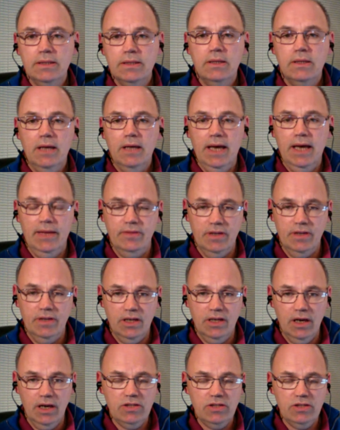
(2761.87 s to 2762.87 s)
and the
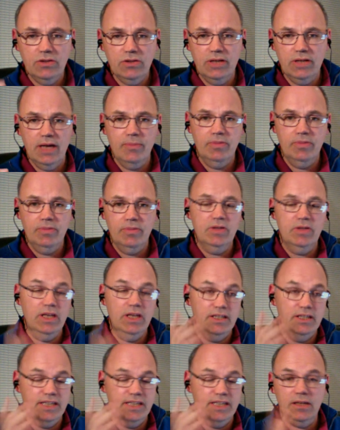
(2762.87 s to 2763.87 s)
guy stood up and he'd,
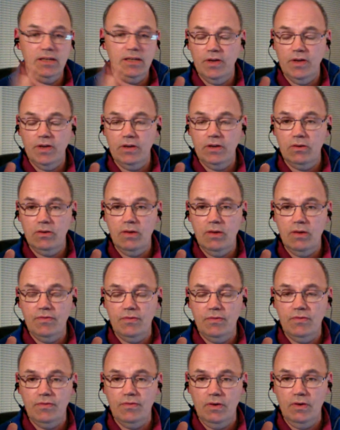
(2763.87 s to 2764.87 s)
he'd taken a photograph
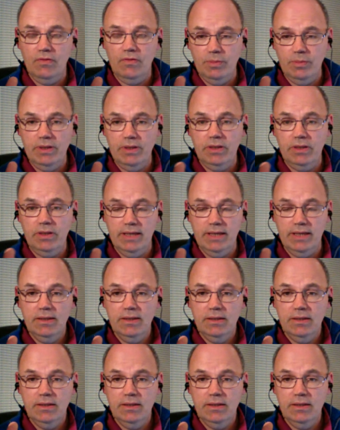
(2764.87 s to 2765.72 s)
of of a building,